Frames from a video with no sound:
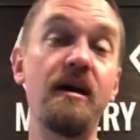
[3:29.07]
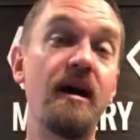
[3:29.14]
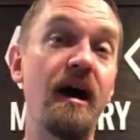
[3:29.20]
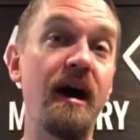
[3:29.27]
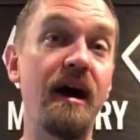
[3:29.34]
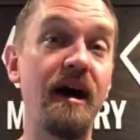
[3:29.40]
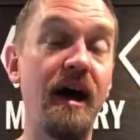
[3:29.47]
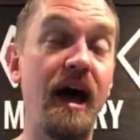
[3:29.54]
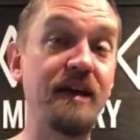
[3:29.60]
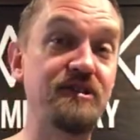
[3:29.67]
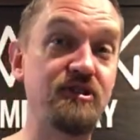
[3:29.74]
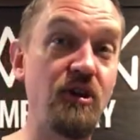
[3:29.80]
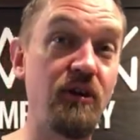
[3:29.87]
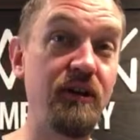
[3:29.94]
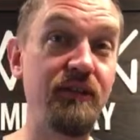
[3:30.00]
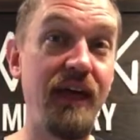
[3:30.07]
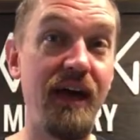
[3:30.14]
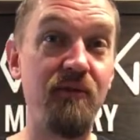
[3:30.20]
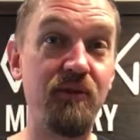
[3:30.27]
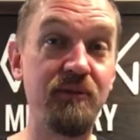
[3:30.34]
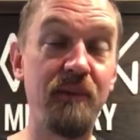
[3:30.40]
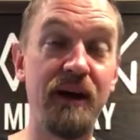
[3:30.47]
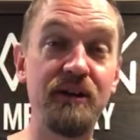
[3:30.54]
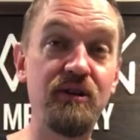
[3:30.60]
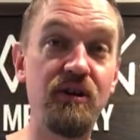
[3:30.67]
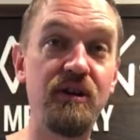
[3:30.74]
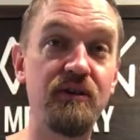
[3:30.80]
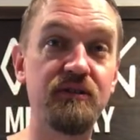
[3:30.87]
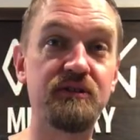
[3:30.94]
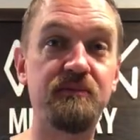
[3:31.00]
I started that with my New
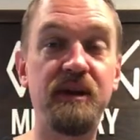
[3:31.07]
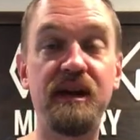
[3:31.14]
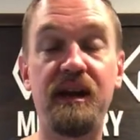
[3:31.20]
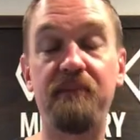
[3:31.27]
Year's mead.